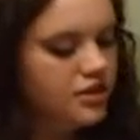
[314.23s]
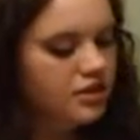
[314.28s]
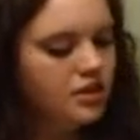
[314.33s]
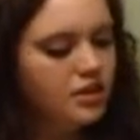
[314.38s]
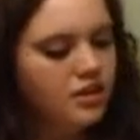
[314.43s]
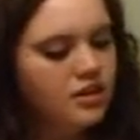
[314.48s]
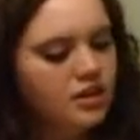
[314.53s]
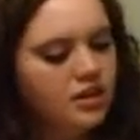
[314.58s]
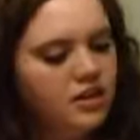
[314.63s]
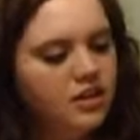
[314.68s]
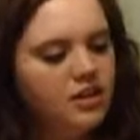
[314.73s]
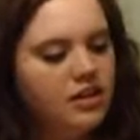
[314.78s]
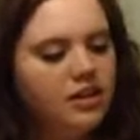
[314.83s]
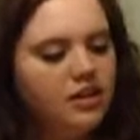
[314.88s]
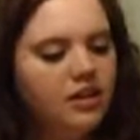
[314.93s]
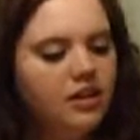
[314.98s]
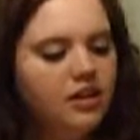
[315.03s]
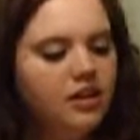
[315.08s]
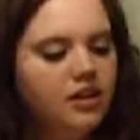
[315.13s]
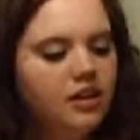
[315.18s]
But once
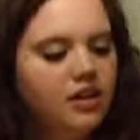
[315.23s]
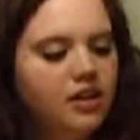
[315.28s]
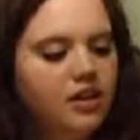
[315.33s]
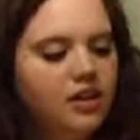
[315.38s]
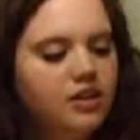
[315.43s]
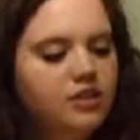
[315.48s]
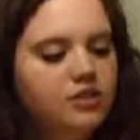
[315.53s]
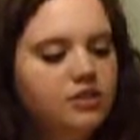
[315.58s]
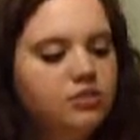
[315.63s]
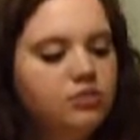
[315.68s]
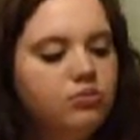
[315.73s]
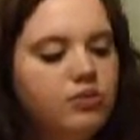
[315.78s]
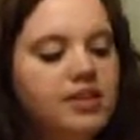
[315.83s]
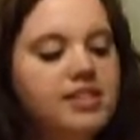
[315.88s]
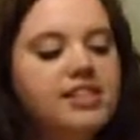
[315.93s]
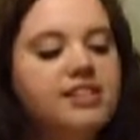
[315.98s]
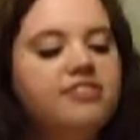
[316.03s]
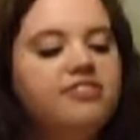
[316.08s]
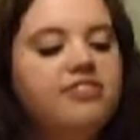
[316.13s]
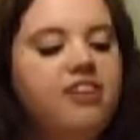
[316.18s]
you're done,
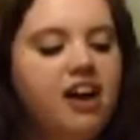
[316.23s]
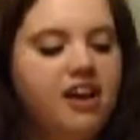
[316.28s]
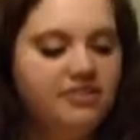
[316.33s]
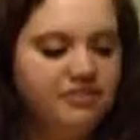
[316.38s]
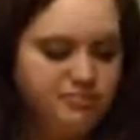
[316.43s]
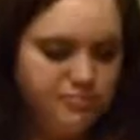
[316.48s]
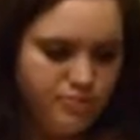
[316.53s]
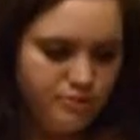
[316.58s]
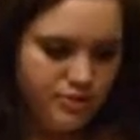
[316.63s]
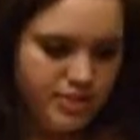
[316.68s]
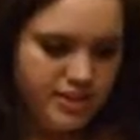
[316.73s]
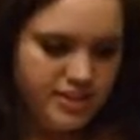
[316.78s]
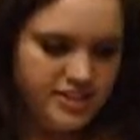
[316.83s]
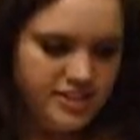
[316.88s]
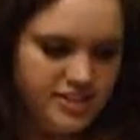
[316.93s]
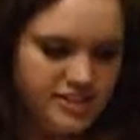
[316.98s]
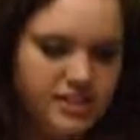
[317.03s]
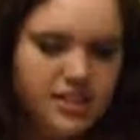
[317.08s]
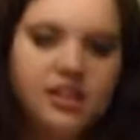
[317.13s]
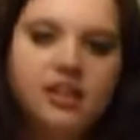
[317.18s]
everybody compares their
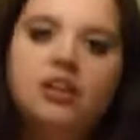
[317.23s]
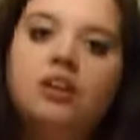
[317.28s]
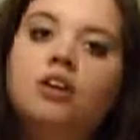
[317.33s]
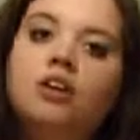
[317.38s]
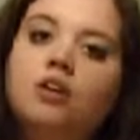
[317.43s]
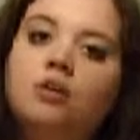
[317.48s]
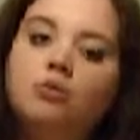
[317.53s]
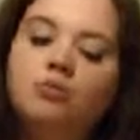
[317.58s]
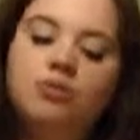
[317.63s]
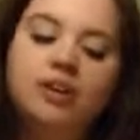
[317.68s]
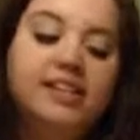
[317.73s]
answers,